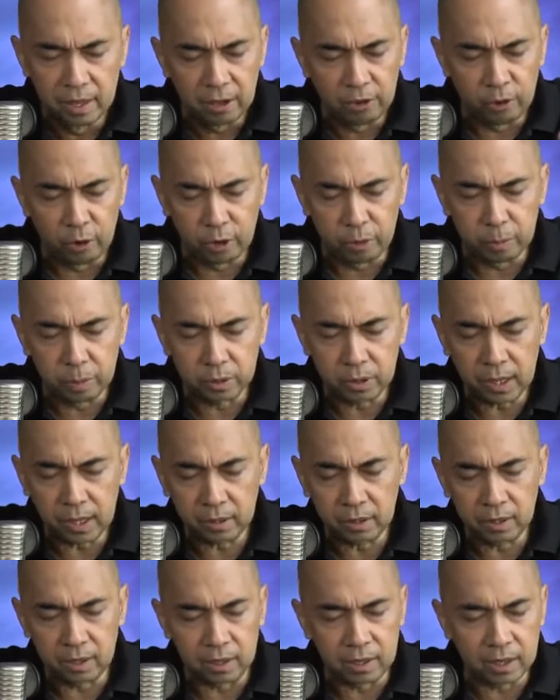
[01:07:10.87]
Lord,
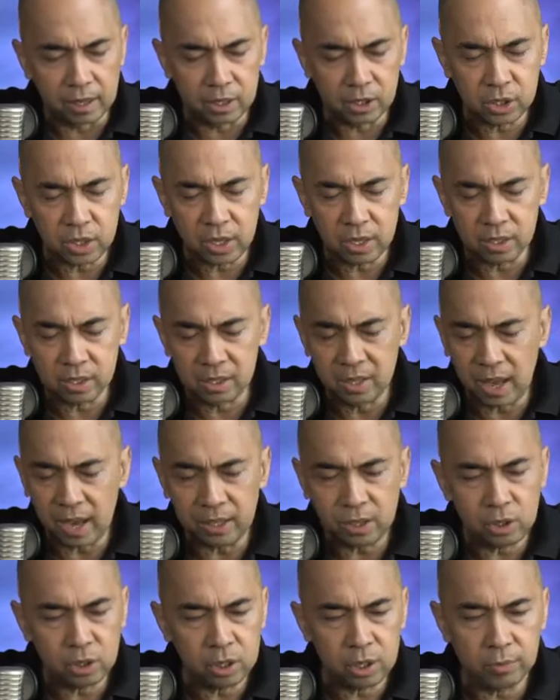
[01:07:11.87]
protect her as she has
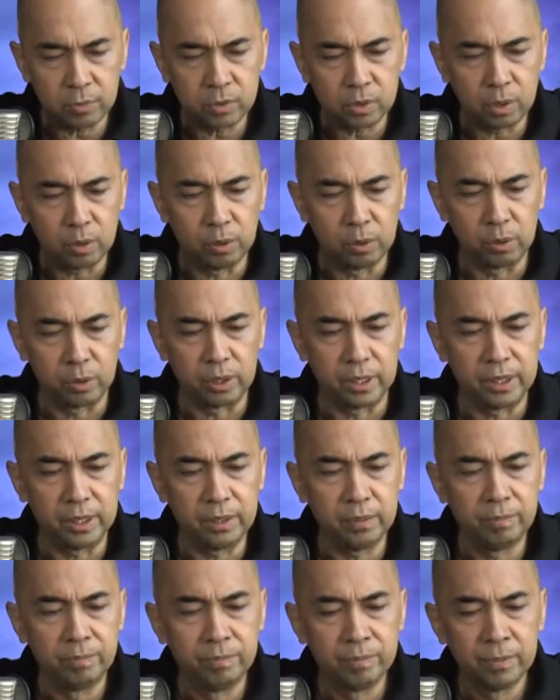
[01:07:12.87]
night shifts, O
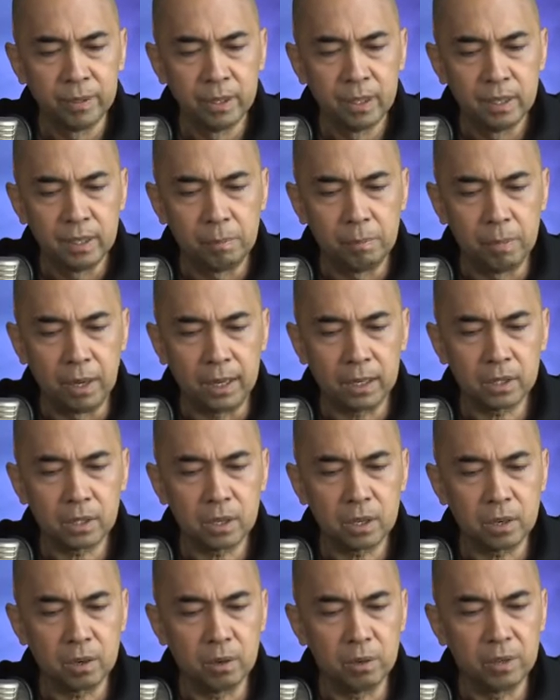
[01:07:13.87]
Lord. Bless
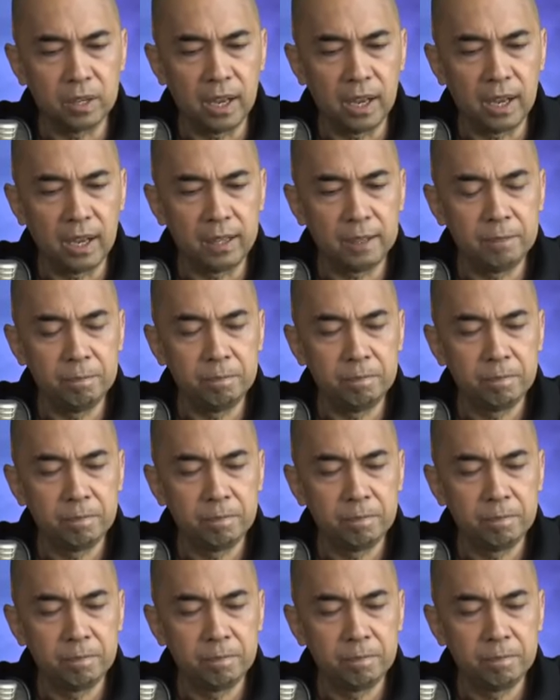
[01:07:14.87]
her, O God.